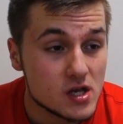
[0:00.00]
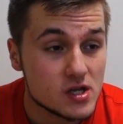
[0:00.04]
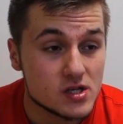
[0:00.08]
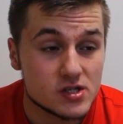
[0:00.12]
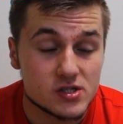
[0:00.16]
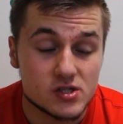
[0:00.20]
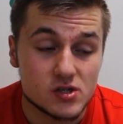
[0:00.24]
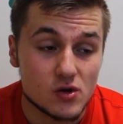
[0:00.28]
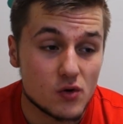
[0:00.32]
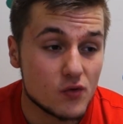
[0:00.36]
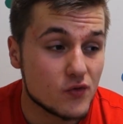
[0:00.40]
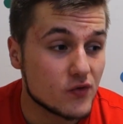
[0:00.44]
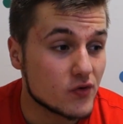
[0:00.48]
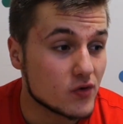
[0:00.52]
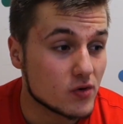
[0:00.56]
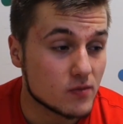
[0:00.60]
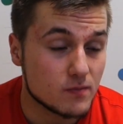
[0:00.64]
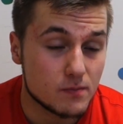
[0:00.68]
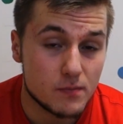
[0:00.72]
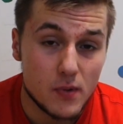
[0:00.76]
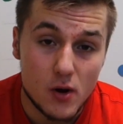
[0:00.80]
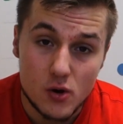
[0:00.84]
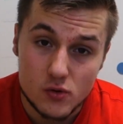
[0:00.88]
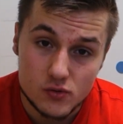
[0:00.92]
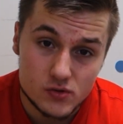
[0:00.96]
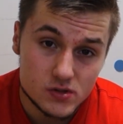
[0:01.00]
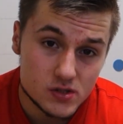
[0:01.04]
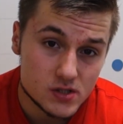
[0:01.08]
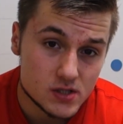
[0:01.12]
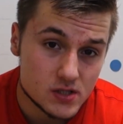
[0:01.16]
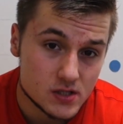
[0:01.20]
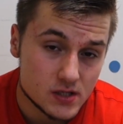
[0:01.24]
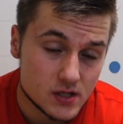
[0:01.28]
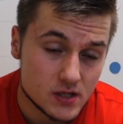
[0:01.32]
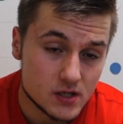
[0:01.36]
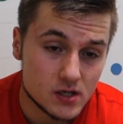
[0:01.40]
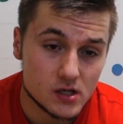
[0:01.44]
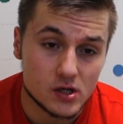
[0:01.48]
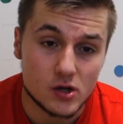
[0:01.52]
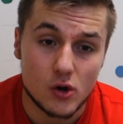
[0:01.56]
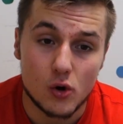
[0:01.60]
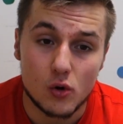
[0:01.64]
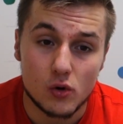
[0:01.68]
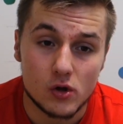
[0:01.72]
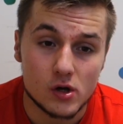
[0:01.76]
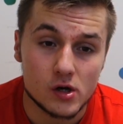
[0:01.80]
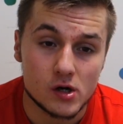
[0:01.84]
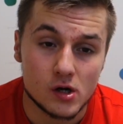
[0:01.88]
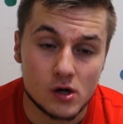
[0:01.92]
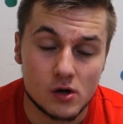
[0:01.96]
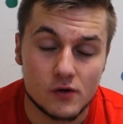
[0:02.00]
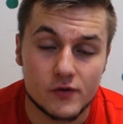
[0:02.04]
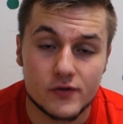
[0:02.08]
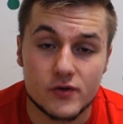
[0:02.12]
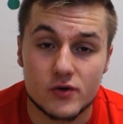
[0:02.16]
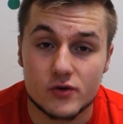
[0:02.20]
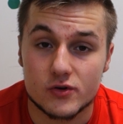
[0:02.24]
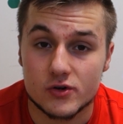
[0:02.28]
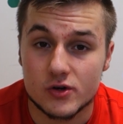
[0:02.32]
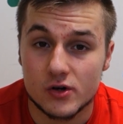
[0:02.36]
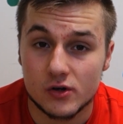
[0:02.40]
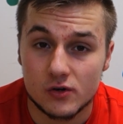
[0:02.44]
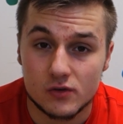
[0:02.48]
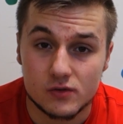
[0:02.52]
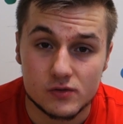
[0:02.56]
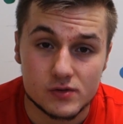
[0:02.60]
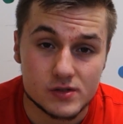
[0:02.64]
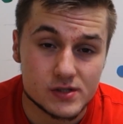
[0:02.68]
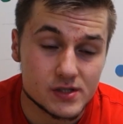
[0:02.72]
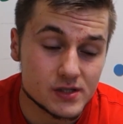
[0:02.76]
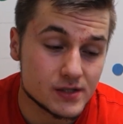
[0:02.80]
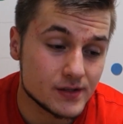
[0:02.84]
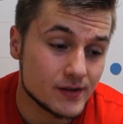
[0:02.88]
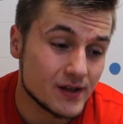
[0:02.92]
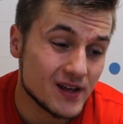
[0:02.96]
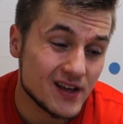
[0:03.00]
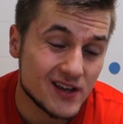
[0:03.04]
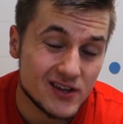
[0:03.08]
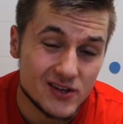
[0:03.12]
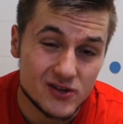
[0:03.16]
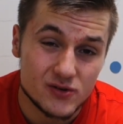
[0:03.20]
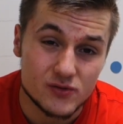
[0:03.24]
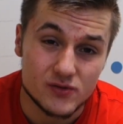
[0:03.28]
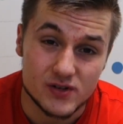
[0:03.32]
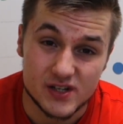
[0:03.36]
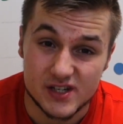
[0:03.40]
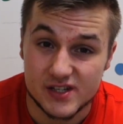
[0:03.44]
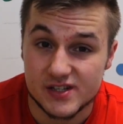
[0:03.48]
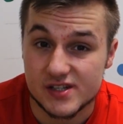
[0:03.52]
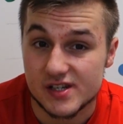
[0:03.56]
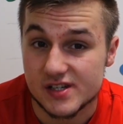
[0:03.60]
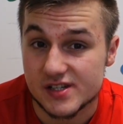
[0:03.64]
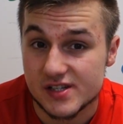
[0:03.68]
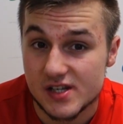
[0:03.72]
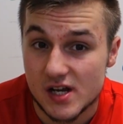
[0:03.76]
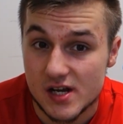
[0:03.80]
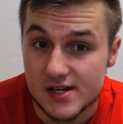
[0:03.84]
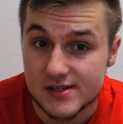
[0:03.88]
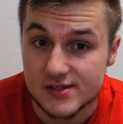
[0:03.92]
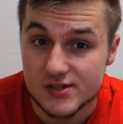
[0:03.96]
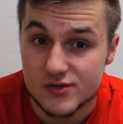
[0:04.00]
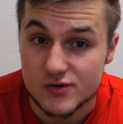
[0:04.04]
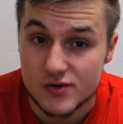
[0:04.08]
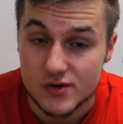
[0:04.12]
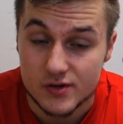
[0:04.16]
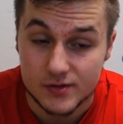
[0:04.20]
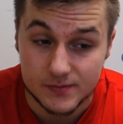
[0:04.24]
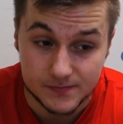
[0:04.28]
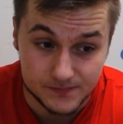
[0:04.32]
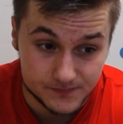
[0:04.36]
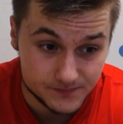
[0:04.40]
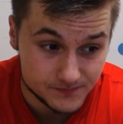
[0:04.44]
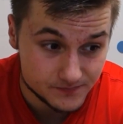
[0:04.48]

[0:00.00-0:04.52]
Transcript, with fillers: So for both uh, of your goals, you need testosterone.